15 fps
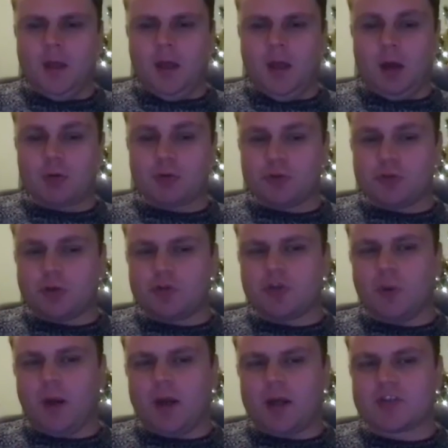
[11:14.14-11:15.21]
I was also going
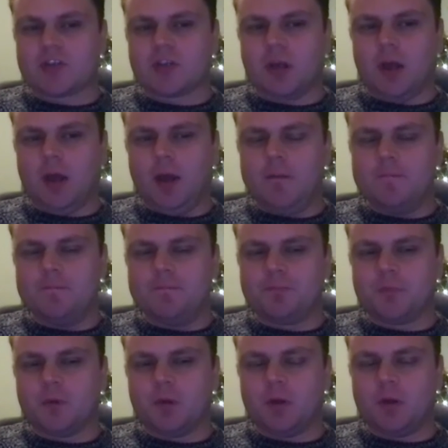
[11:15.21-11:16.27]
to ask,
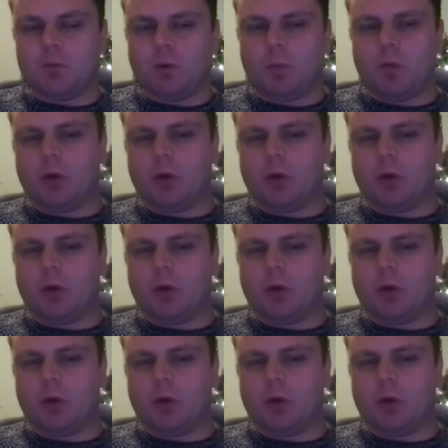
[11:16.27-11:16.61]
when